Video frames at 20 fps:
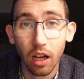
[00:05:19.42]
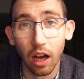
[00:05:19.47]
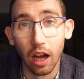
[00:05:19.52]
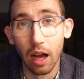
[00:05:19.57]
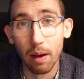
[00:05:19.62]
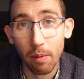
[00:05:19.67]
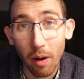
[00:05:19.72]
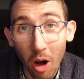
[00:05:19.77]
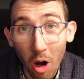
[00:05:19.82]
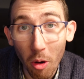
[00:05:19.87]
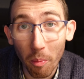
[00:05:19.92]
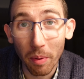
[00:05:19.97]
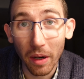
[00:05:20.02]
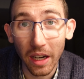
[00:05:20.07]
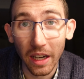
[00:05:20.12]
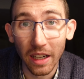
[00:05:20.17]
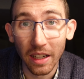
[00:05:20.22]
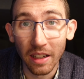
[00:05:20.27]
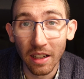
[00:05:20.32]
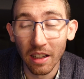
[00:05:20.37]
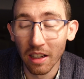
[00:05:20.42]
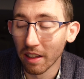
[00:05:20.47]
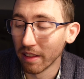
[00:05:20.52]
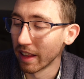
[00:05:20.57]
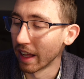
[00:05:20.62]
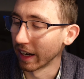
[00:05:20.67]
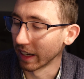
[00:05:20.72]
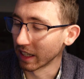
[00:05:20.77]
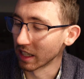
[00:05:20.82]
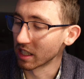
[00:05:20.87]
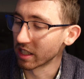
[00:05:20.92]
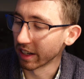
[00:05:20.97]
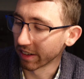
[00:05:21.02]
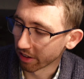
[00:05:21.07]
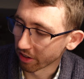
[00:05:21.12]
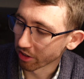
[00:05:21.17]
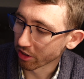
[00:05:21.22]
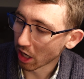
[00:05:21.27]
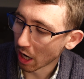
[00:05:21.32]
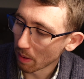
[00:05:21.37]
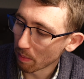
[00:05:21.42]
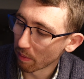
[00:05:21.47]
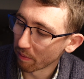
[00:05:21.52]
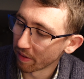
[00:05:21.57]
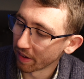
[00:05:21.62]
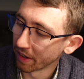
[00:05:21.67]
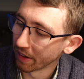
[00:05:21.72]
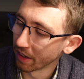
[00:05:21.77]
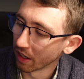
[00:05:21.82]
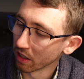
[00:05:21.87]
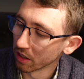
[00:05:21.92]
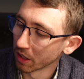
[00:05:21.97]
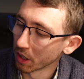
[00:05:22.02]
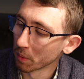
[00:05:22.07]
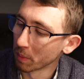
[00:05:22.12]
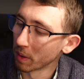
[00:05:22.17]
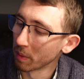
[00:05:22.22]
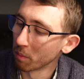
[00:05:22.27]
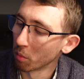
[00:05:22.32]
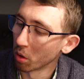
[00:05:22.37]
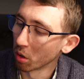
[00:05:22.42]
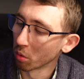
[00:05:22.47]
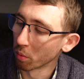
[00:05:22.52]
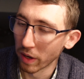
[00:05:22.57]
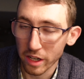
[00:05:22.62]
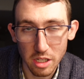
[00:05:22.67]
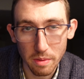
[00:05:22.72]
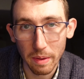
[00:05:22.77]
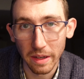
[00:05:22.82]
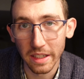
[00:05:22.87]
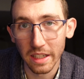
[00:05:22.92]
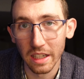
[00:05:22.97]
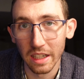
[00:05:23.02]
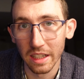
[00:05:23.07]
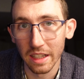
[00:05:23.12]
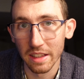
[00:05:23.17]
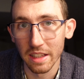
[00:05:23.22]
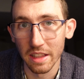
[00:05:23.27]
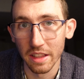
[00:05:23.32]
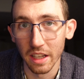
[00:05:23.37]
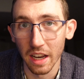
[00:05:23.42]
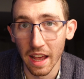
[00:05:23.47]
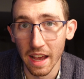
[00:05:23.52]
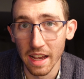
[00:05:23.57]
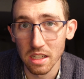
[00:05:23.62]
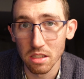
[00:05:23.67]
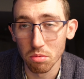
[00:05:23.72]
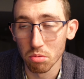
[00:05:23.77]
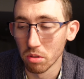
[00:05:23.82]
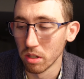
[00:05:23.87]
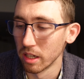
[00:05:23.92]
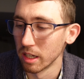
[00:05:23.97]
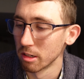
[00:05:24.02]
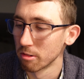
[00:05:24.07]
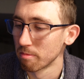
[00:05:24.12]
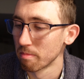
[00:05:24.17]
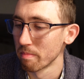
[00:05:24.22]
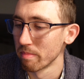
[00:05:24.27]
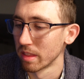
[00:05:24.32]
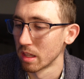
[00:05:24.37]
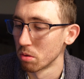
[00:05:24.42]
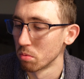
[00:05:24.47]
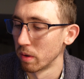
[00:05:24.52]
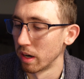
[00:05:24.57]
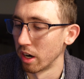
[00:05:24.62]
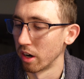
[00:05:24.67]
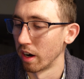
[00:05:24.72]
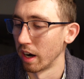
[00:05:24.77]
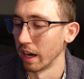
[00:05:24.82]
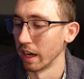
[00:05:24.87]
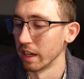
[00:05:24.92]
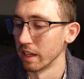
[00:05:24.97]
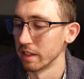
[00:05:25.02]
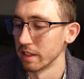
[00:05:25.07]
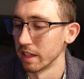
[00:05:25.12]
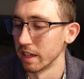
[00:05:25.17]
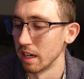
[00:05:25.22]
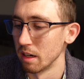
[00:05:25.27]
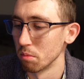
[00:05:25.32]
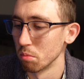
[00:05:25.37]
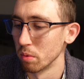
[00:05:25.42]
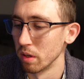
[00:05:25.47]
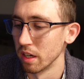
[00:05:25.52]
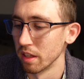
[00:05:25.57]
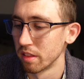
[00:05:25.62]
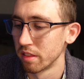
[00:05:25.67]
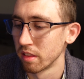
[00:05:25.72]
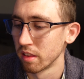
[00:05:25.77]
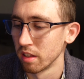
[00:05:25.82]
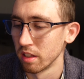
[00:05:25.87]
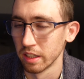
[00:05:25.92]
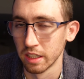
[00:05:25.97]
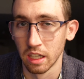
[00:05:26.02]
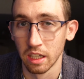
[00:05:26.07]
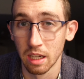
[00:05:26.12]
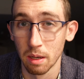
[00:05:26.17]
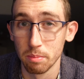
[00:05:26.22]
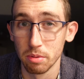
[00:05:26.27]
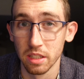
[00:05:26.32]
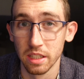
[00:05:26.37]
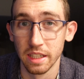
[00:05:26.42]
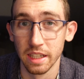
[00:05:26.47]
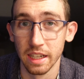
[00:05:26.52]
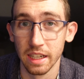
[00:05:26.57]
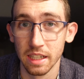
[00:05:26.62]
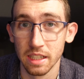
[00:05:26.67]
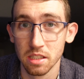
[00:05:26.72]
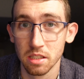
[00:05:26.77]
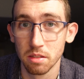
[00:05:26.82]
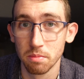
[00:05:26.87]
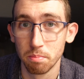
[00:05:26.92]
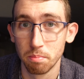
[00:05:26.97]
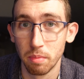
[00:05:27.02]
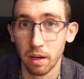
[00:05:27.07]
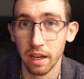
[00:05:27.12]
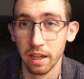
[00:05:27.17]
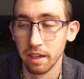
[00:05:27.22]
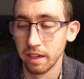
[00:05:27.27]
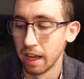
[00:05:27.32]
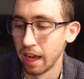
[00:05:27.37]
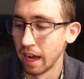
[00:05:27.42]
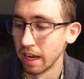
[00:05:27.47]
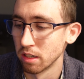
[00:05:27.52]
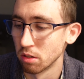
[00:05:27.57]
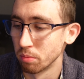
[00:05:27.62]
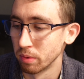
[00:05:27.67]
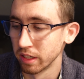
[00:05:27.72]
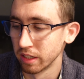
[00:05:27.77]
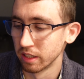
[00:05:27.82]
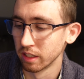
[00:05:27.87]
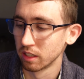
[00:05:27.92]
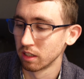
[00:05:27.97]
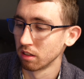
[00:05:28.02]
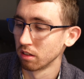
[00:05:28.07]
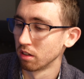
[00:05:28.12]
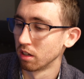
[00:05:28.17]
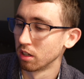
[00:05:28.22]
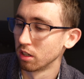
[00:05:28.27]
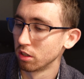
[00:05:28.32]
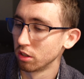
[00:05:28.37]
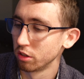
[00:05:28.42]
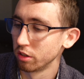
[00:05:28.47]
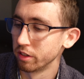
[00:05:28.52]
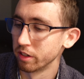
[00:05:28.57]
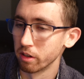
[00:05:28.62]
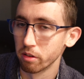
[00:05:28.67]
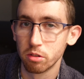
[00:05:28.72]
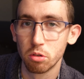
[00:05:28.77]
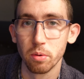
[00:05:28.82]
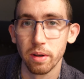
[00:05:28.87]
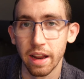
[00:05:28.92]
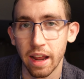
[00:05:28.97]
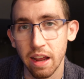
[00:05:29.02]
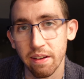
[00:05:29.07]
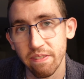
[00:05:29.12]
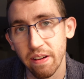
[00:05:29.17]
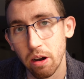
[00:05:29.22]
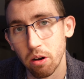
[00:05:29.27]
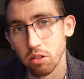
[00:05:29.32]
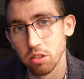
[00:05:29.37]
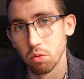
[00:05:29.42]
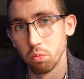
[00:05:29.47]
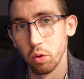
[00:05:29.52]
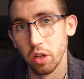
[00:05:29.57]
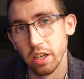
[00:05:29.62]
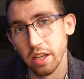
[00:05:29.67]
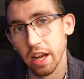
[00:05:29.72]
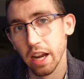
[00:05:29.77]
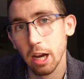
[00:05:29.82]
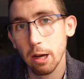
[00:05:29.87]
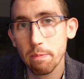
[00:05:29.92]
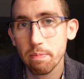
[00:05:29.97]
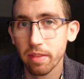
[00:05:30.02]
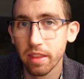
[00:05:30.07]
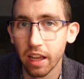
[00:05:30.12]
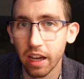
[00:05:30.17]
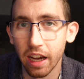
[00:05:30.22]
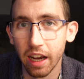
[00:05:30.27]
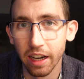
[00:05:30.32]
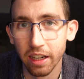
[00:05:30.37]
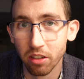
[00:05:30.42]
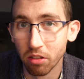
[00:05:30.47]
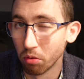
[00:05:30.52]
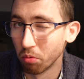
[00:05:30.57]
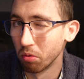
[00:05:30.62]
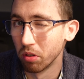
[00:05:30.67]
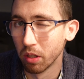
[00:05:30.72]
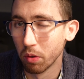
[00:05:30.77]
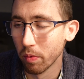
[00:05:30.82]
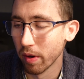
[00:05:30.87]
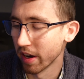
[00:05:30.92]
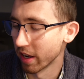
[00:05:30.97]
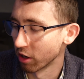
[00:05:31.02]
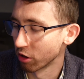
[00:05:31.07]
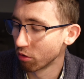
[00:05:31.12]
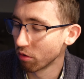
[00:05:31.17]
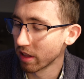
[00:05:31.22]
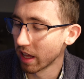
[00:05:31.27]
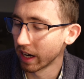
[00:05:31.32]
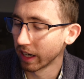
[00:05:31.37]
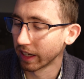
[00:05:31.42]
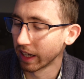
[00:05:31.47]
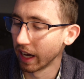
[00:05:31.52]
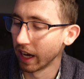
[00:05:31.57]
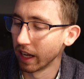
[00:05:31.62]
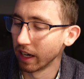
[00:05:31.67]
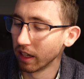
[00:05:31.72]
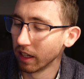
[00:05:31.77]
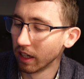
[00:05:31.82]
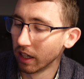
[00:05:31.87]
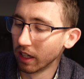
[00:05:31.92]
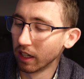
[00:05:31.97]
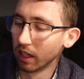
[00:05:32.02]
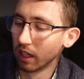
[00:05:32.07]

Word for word: I'm hoping that I can stay on top of it a little bit more regimentedly than the last one, where I ended up with like a couple of days, but I had to read you know, two and a half hours in one day. I don't really want to do that again.